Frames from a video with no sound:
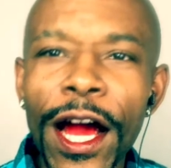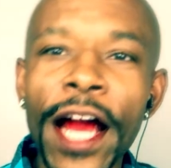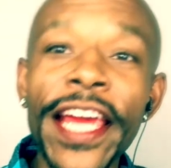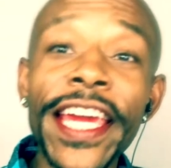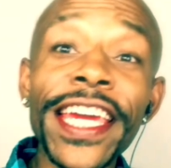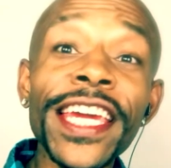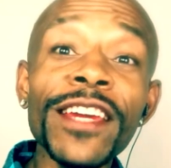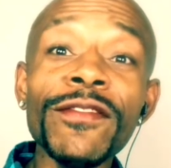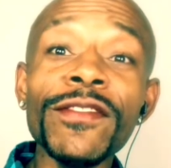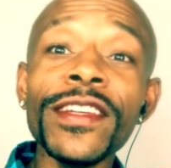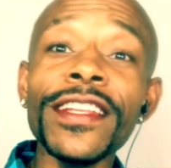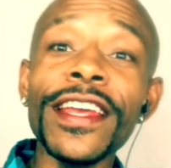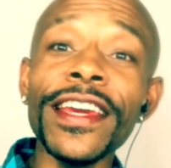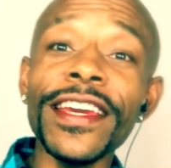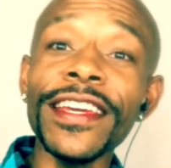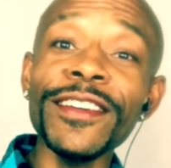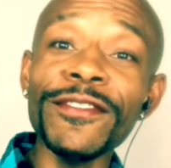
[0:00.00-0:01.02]
Even
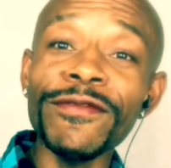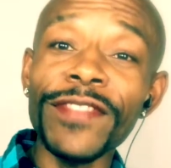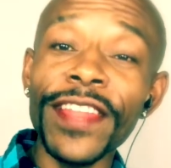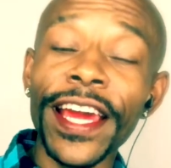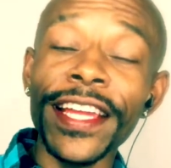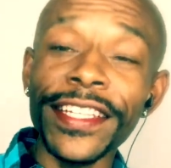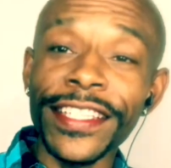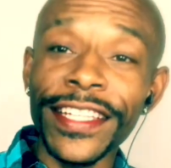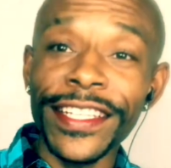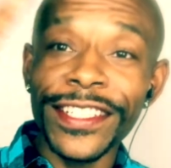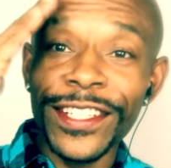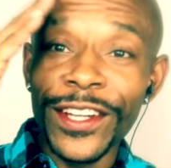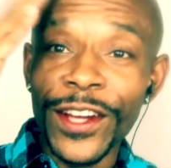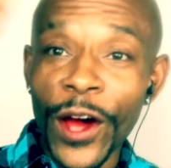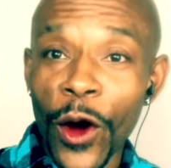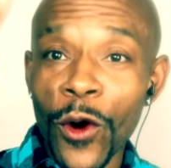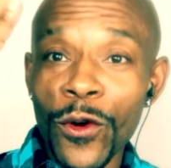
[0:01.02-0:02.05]
if they
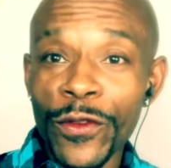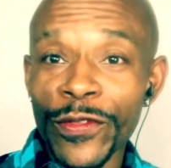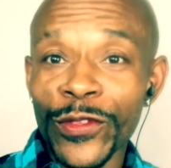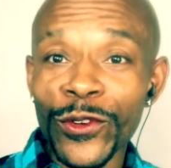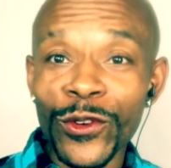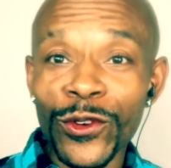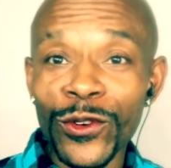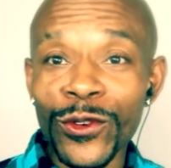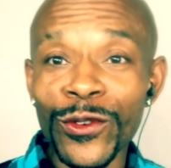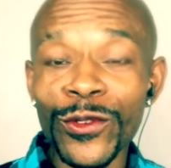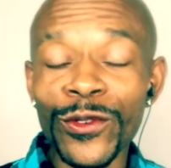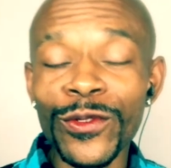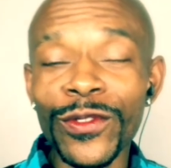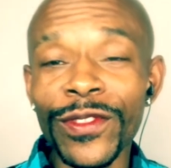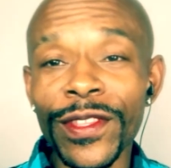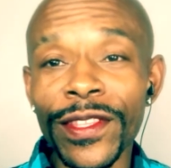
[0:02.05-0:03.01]
didn't go through